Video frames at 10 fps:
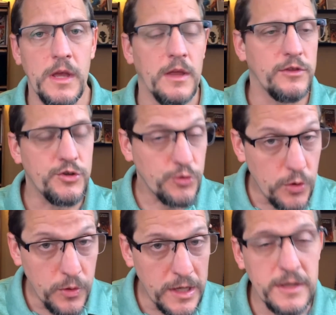The
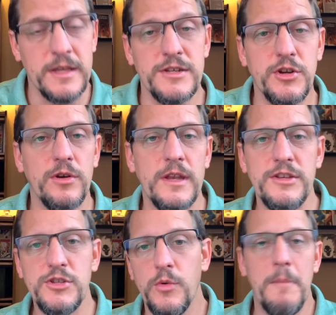druid can turn
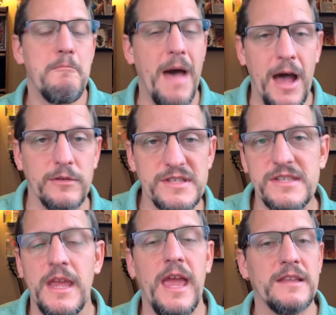into a mouse
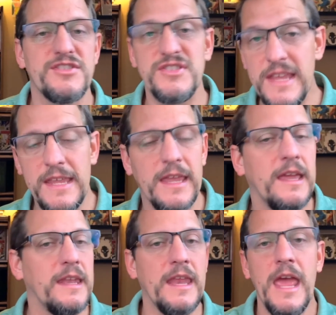and sneak
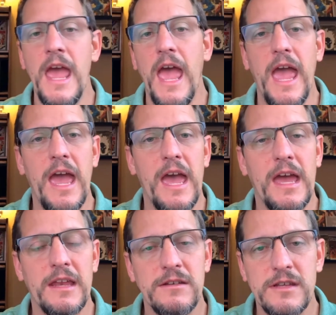in
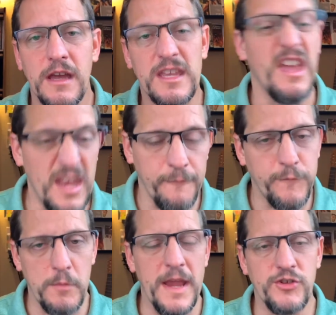and get
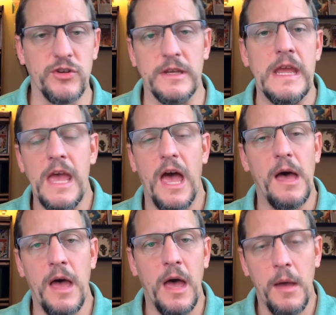information
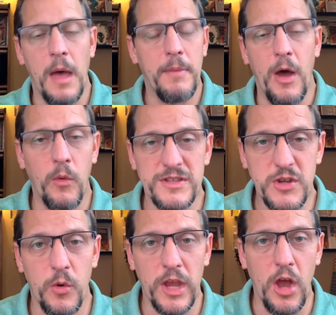about what's
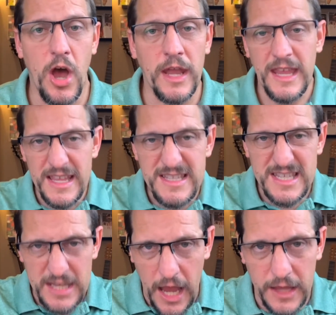going on
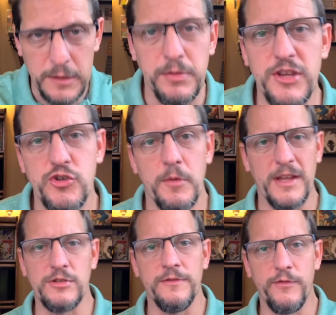inside the place you're about
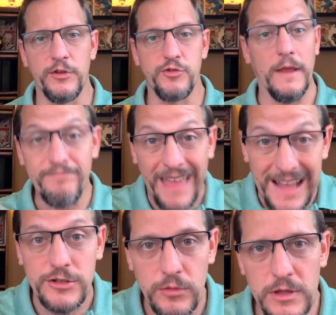to infiltrate.
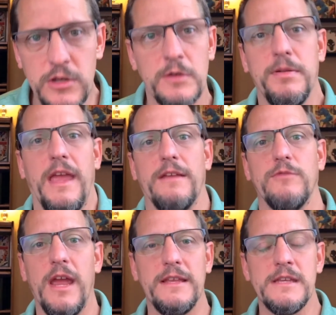That's a really good plan,
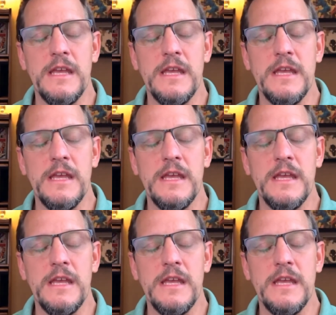right?